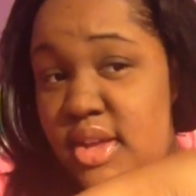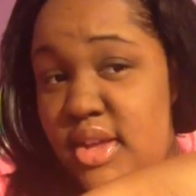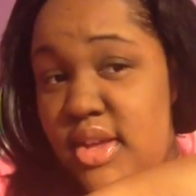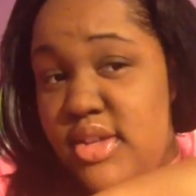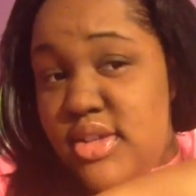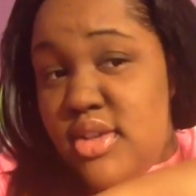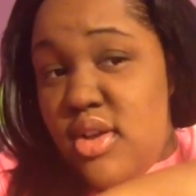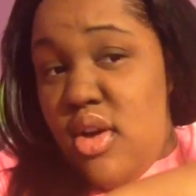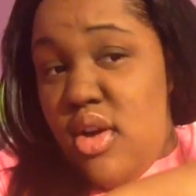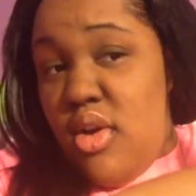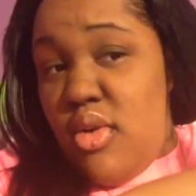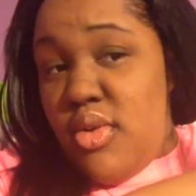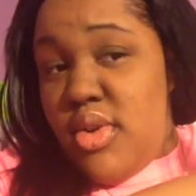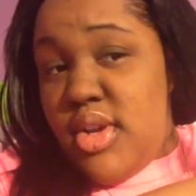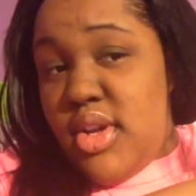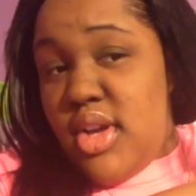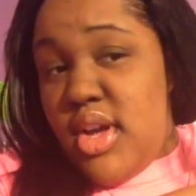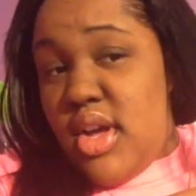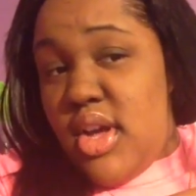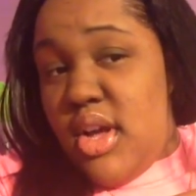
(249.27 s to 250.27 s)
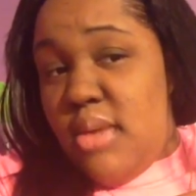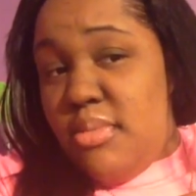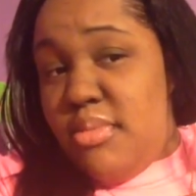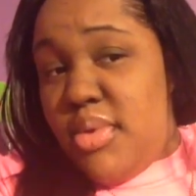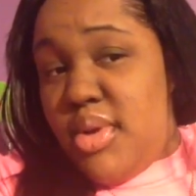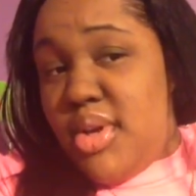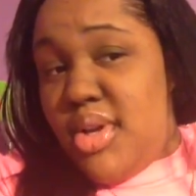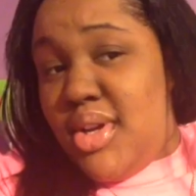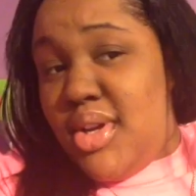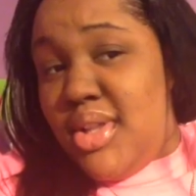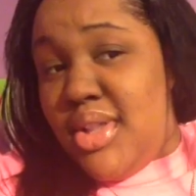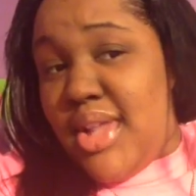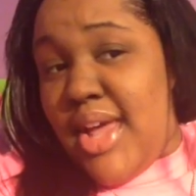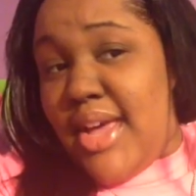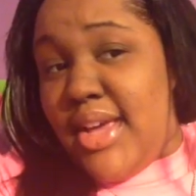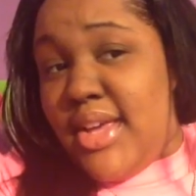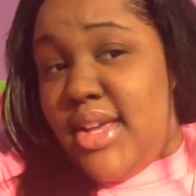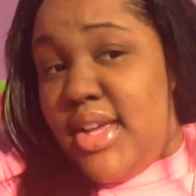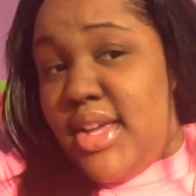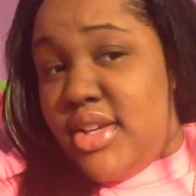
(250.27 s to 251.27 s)
is holding up
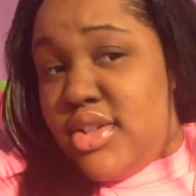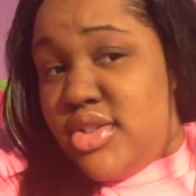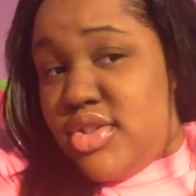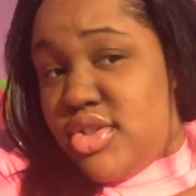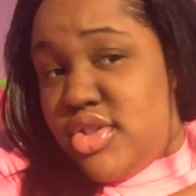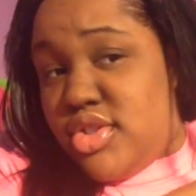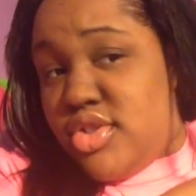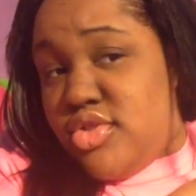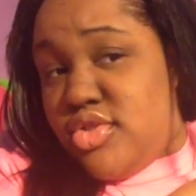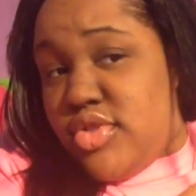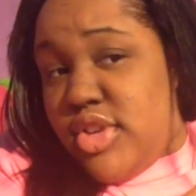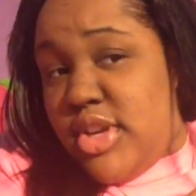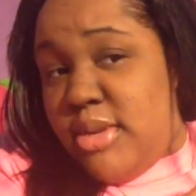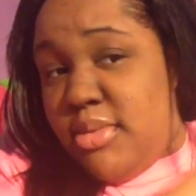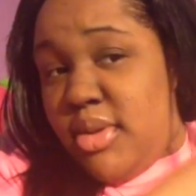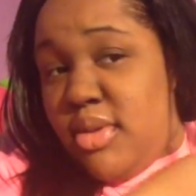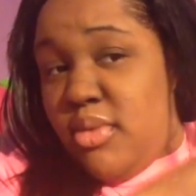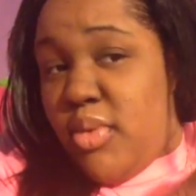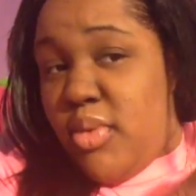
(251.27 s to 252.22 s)
like extremely